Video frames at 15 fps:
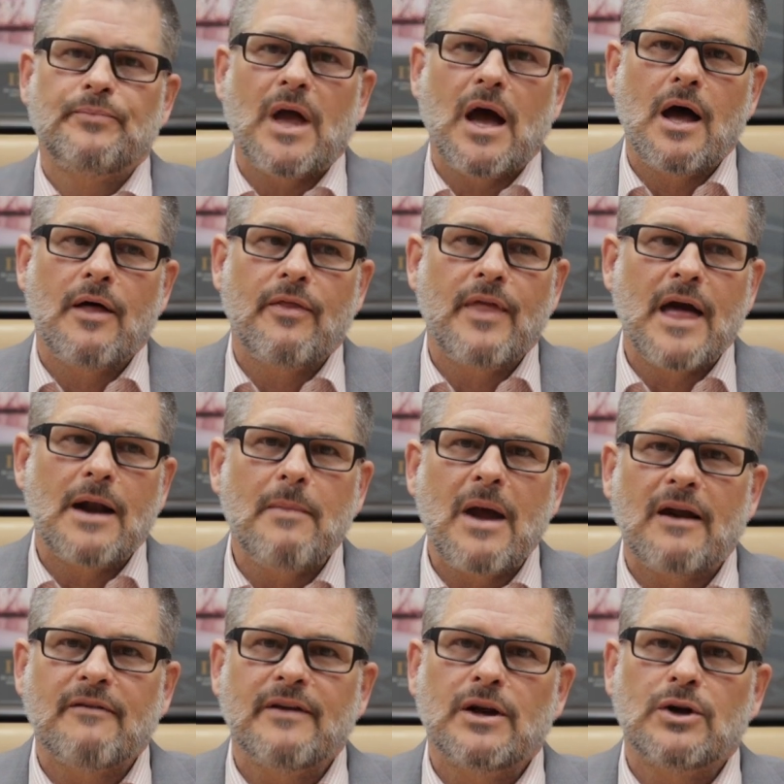that
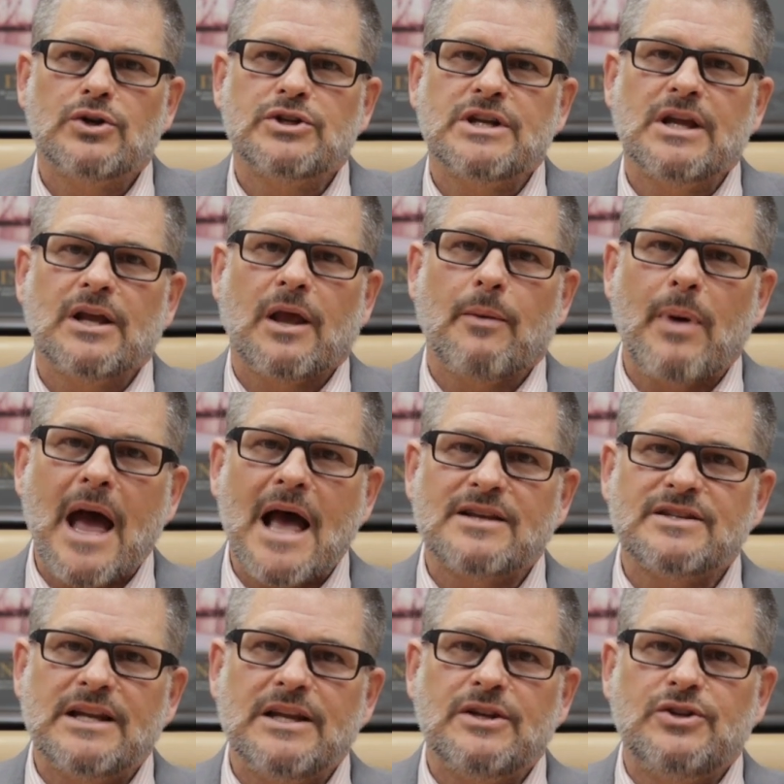amount of energy and
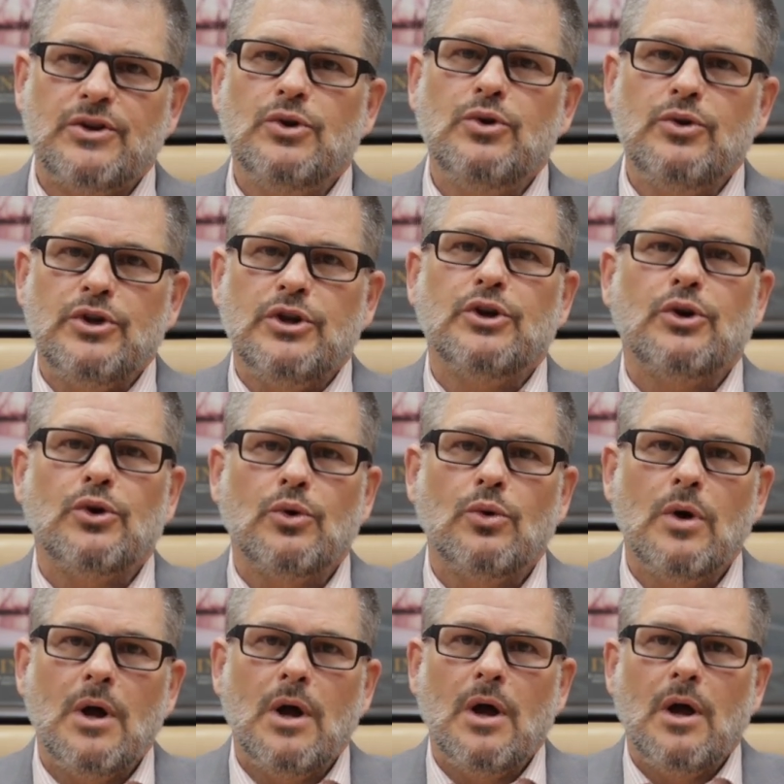capacity to
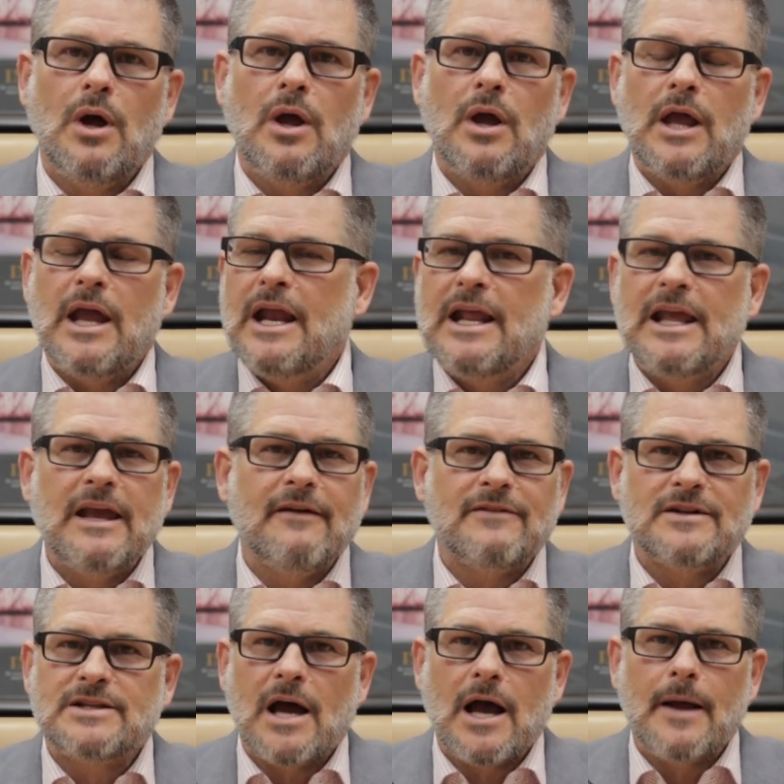you any
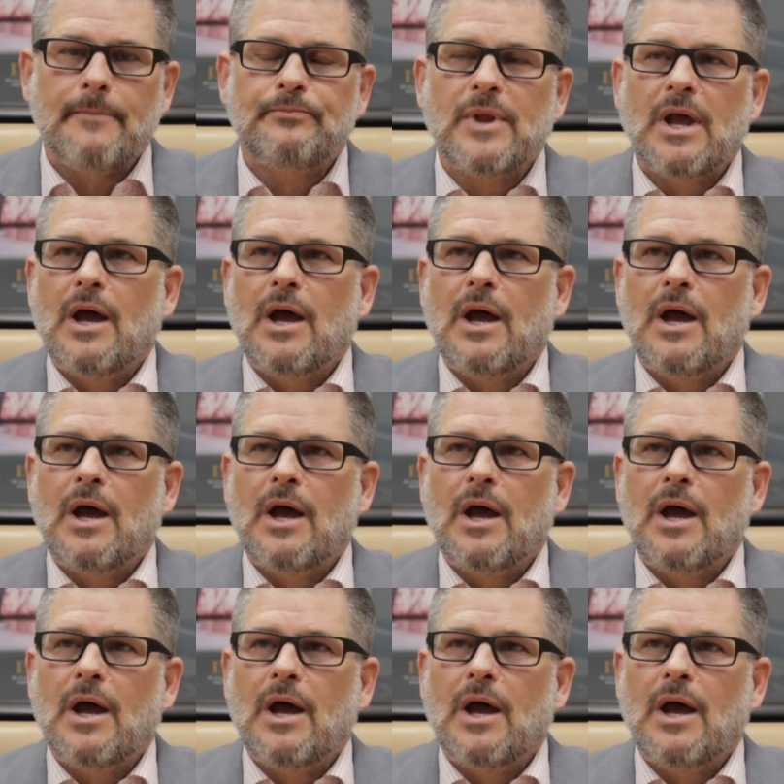given time.